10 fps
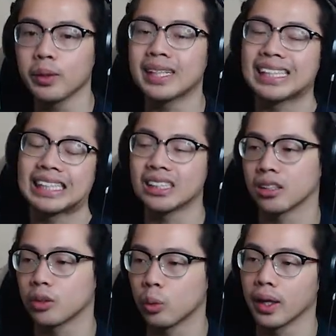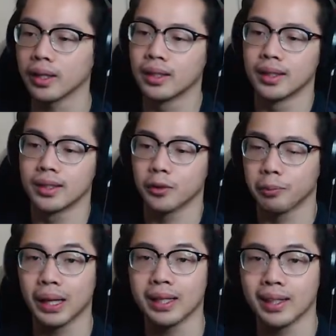we already did this one. So
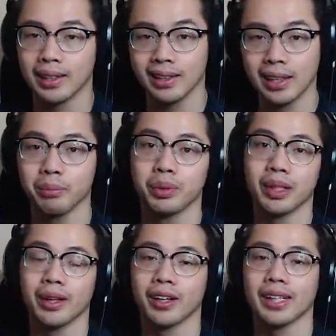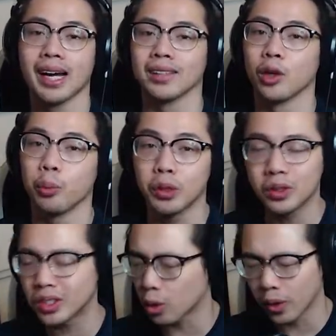we're probably going to end the gameplay there, guys. I hope
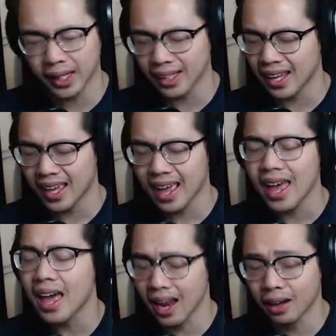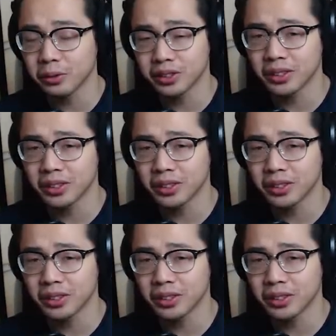you enjoyed it. And I will